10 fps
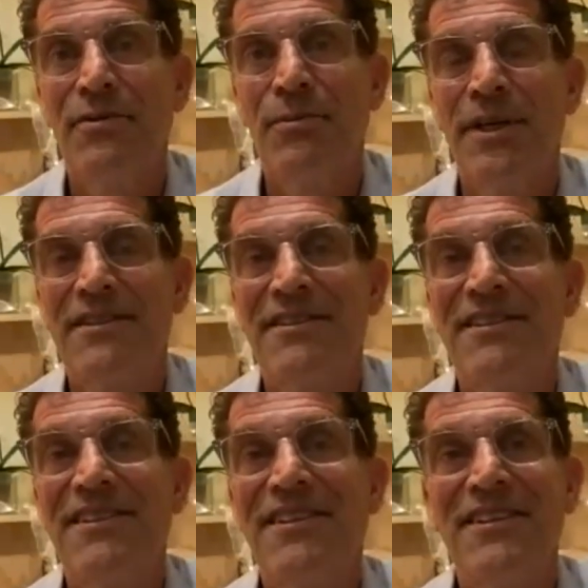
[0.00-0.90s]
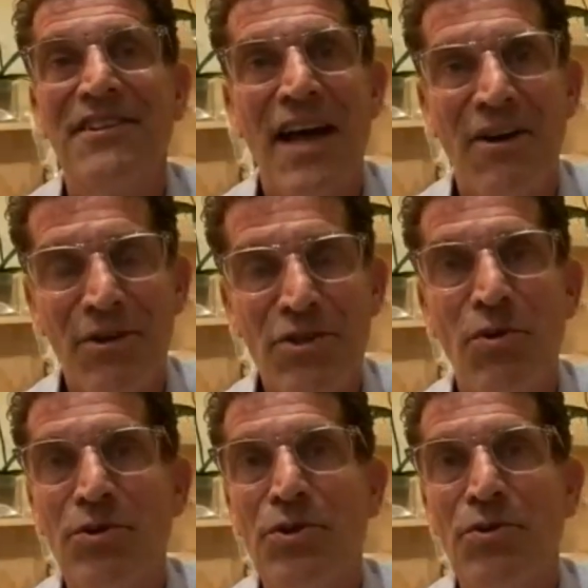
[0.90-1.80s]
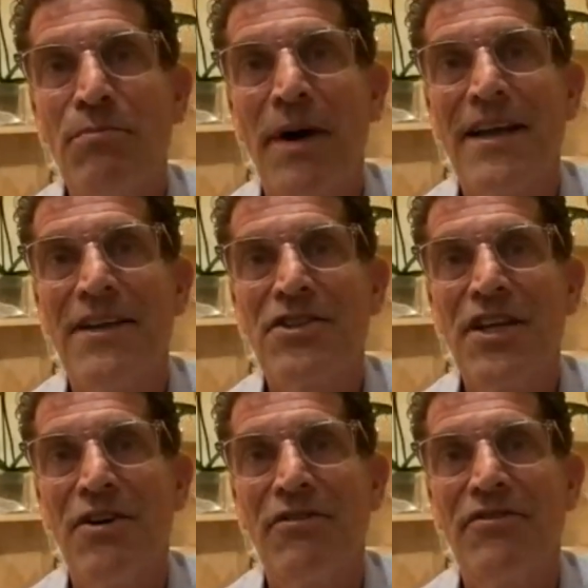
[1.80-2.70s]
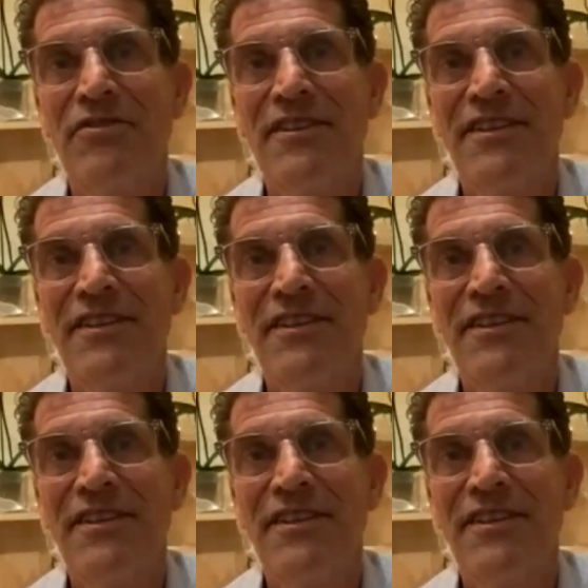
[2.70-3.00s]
But knowledge won't do it by itself.